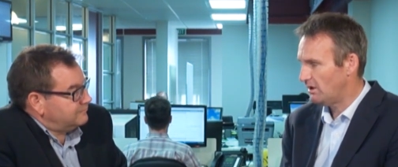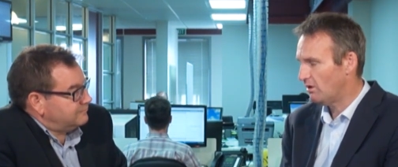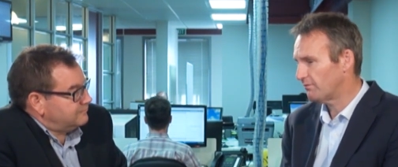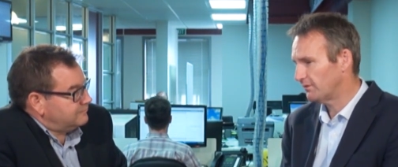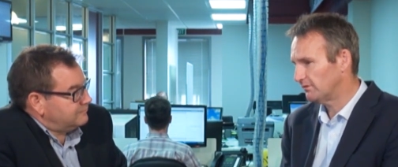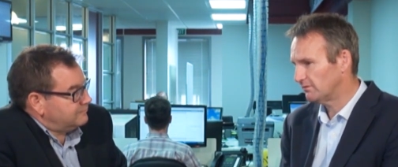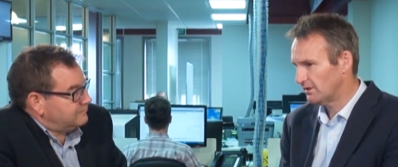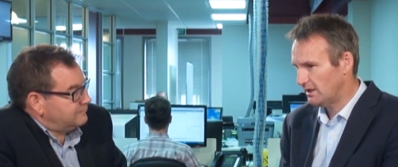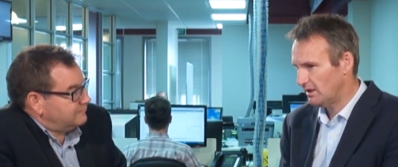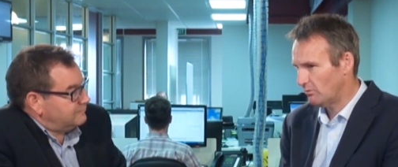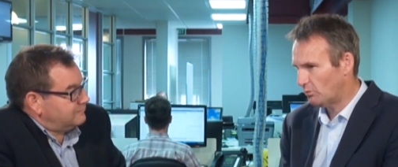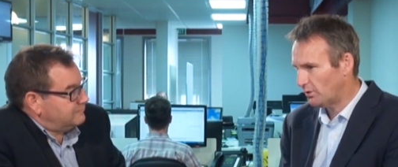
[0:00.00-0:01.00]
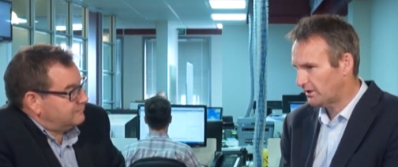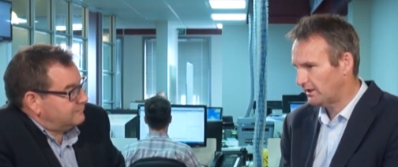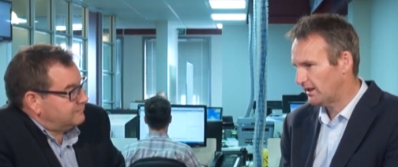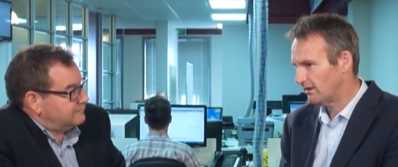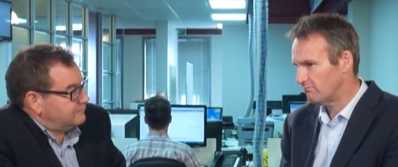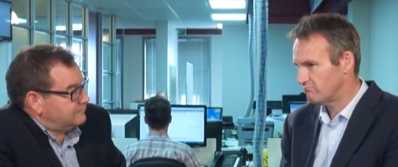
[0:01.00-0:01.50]
Speaker 1: often uh,
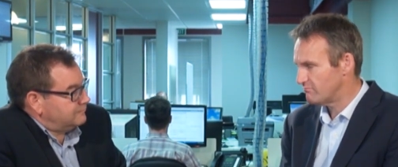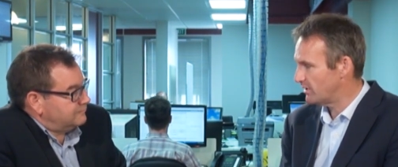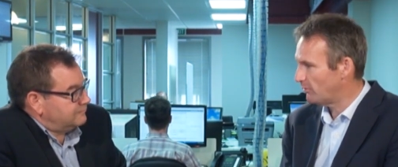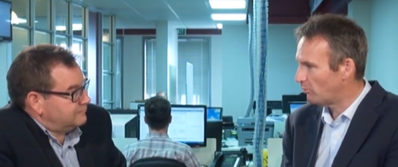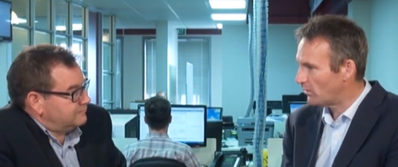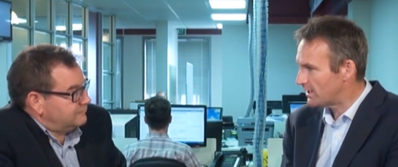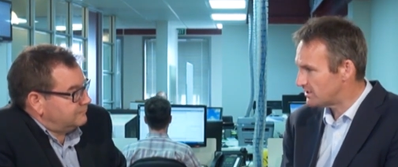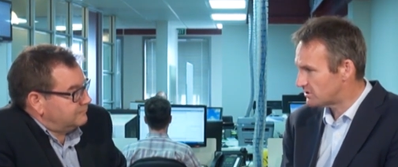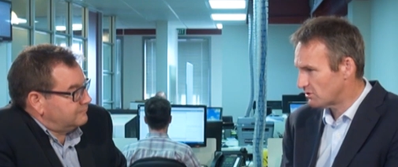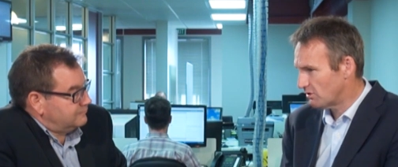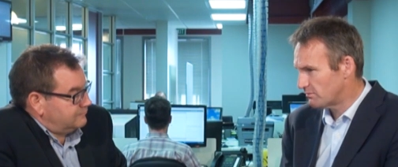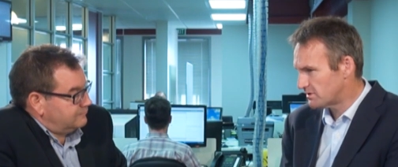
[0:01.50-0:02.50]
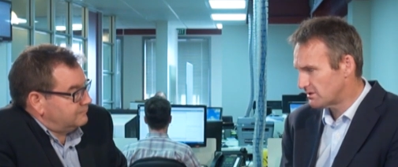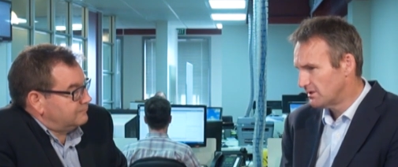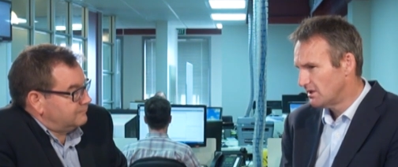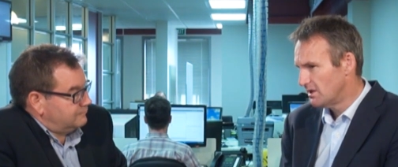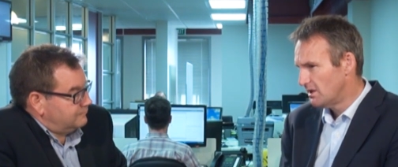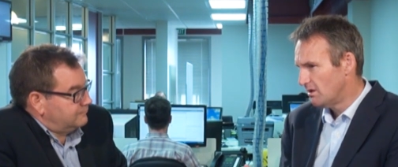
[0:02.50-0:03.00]
working at minimum wage jobs?
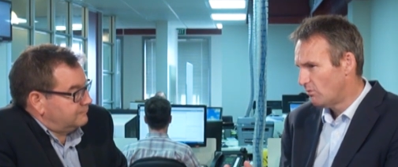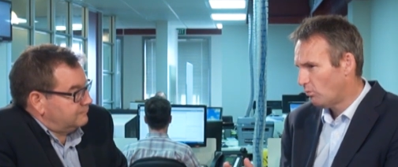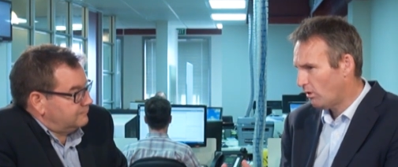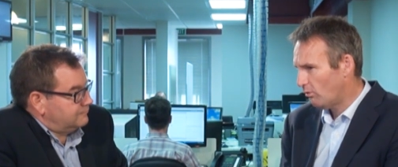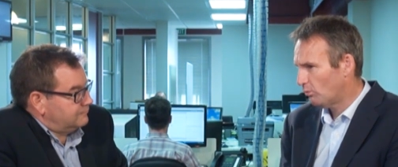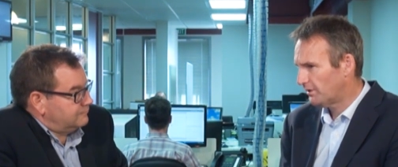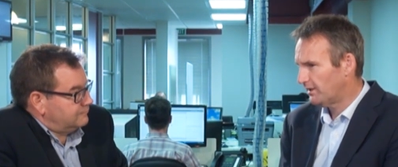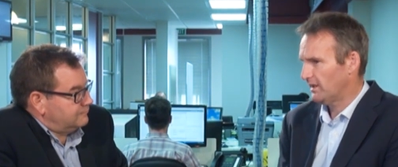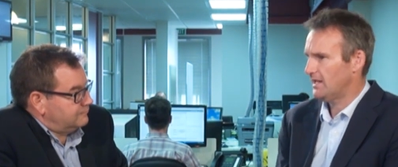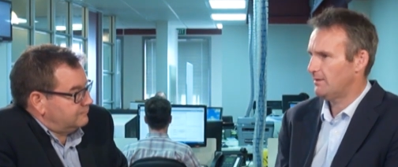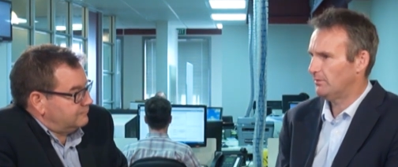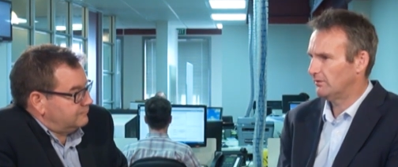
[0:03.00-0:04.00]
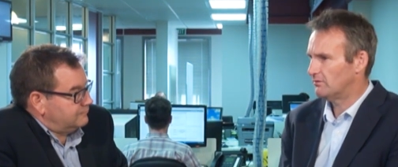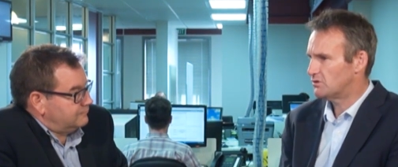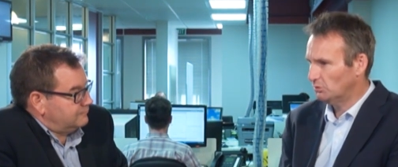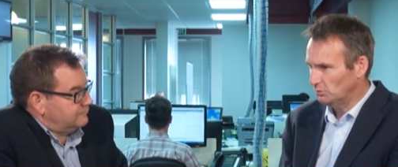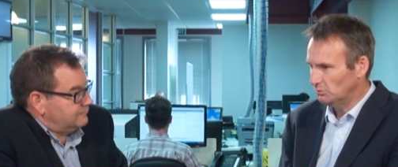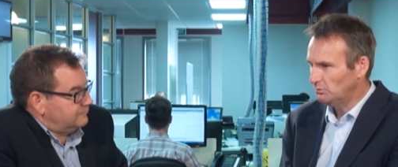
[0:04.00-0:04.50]
What would Labor
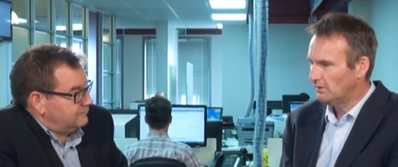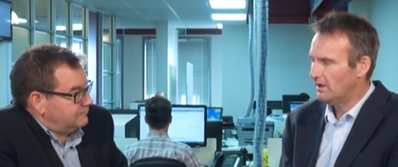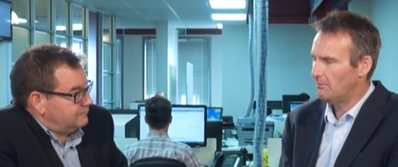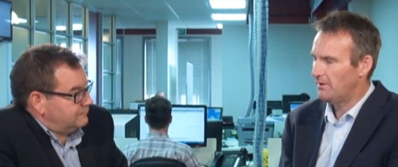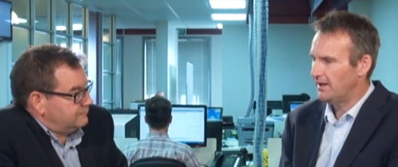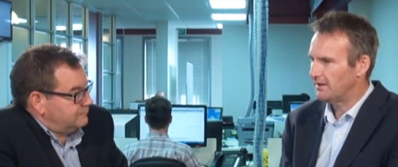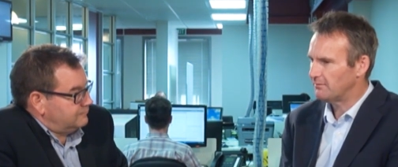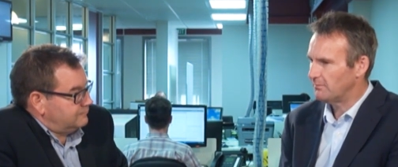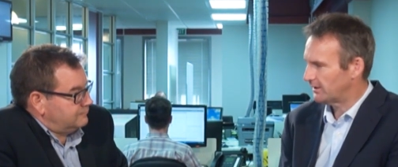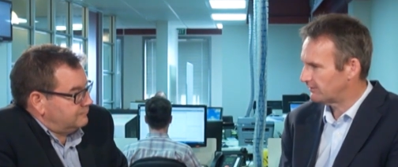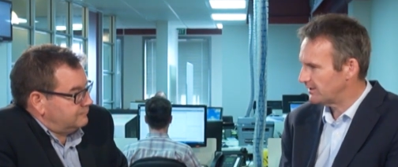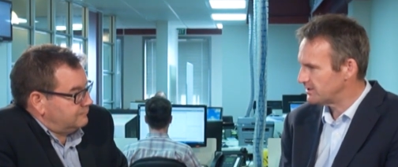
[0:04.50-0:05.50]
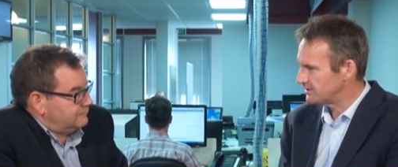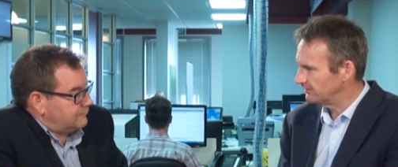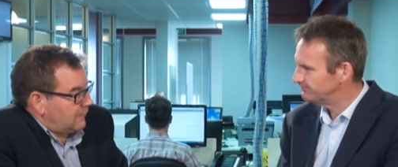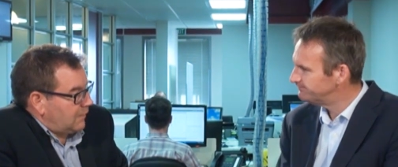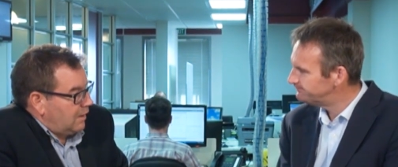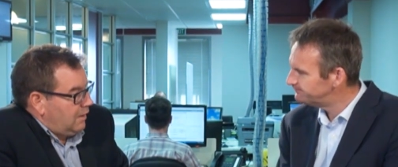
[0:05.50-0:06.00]
do about
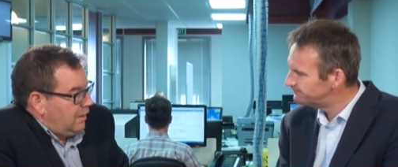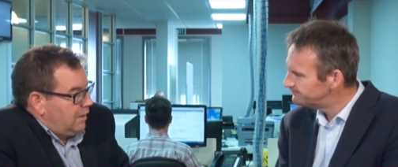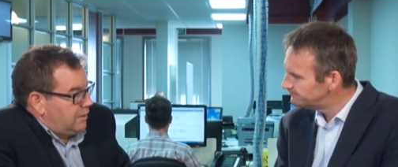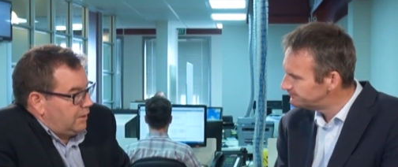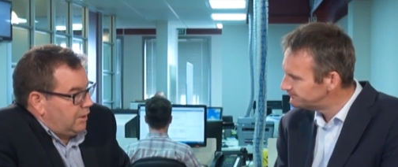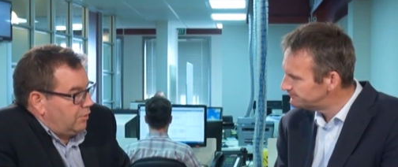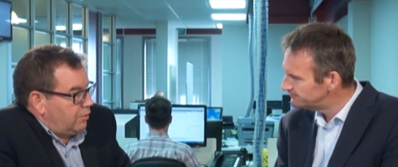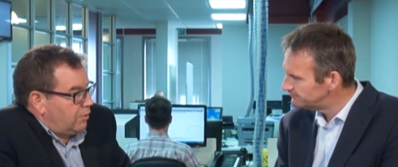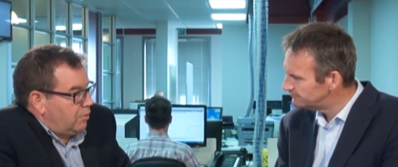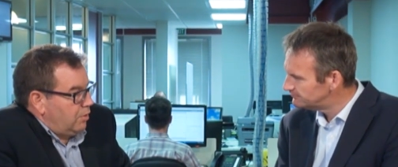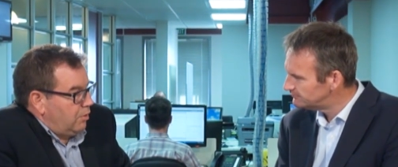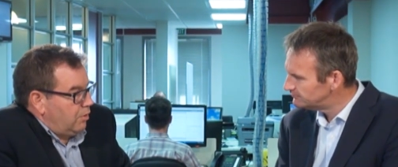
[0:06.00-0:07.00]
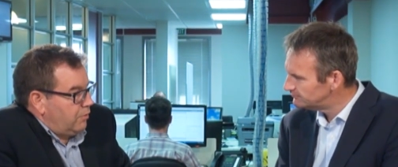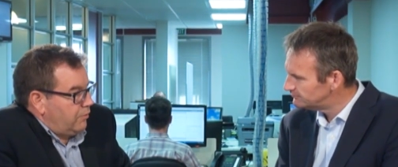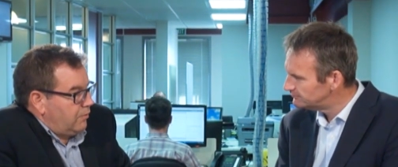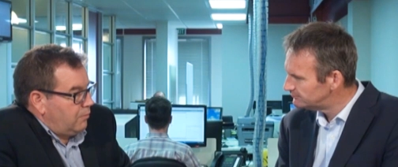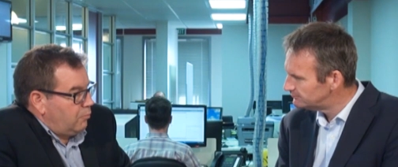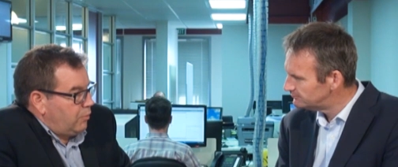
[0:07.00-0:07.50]
Speaker 2: migration? Yeah, look,
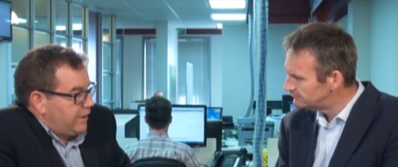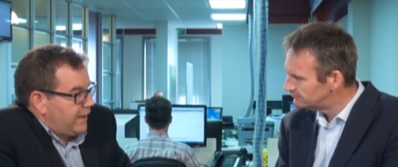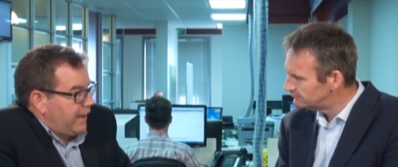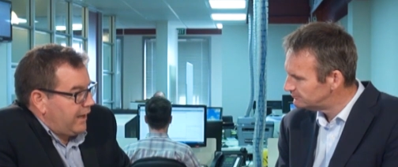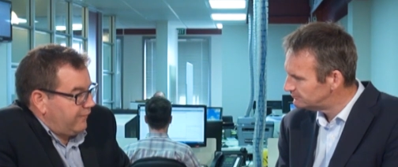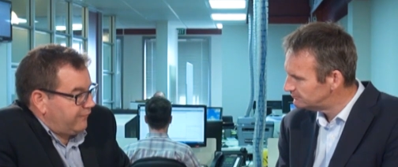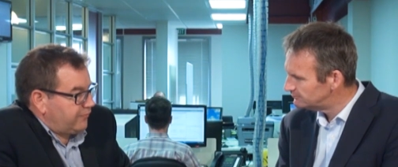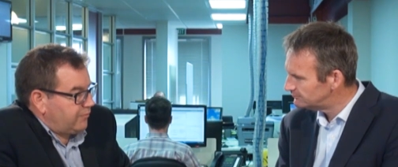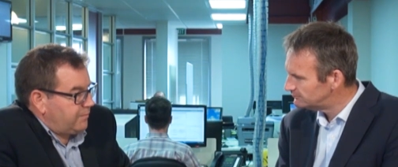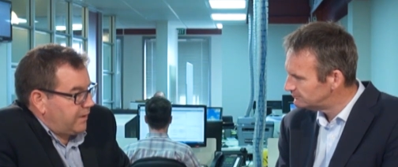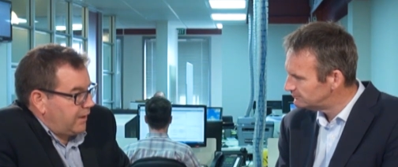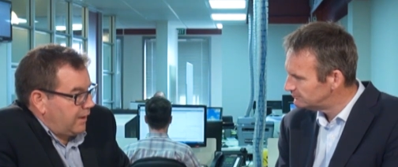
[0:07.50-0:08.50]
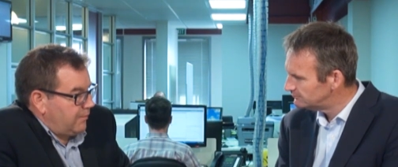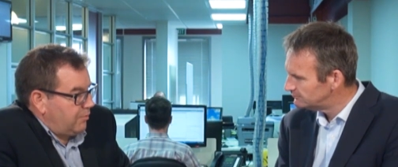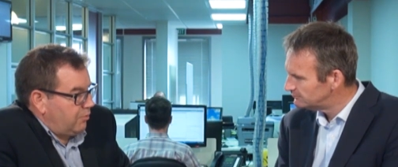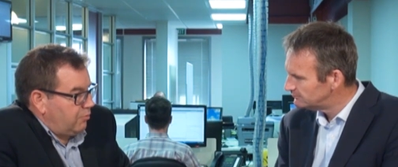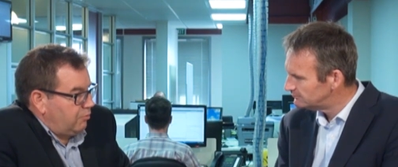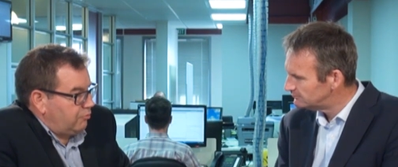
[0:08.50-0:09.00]
we have to be
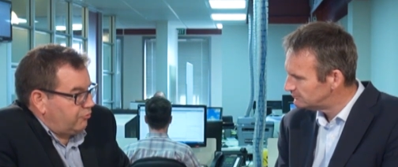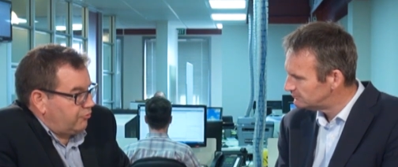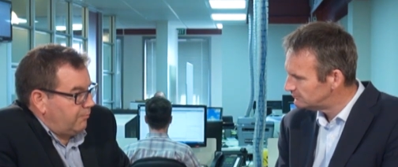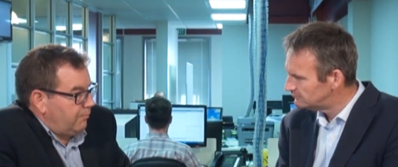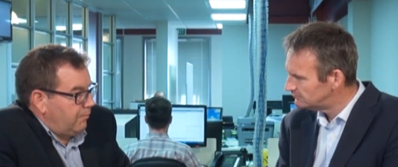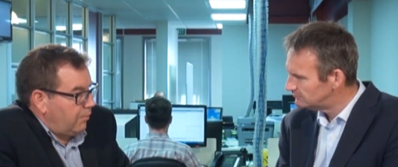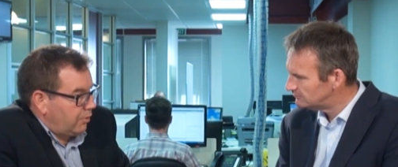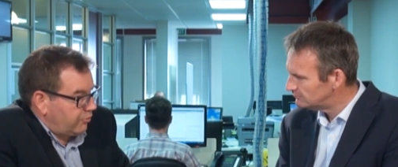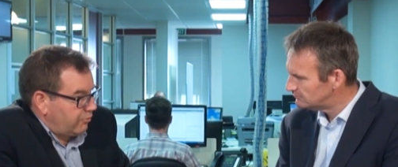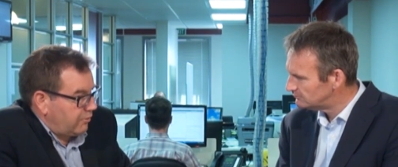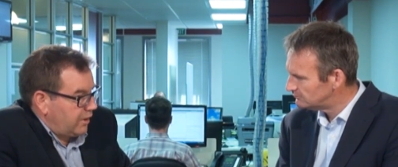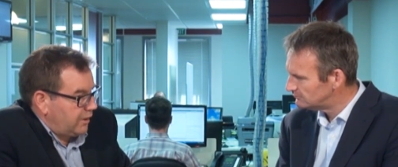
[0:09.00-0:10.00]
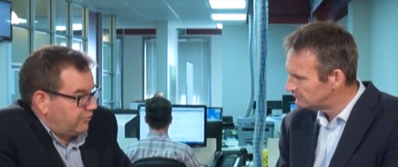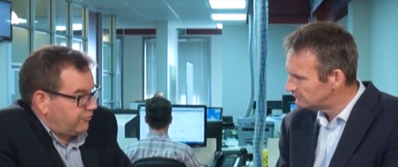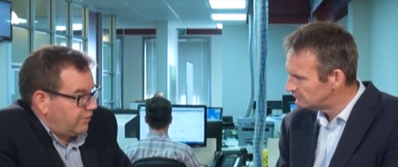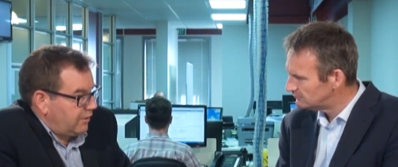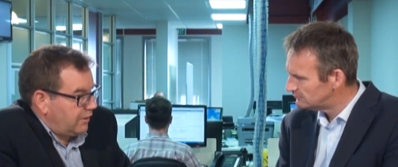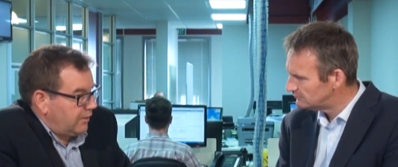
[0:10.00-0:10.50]
able to
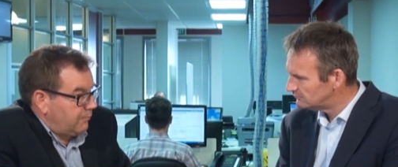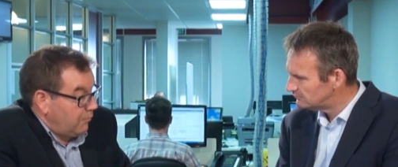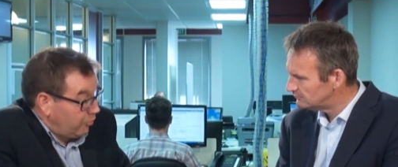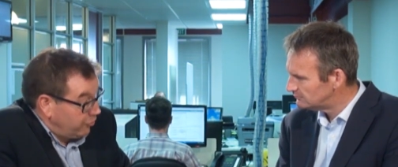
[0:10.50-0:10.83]
moderate and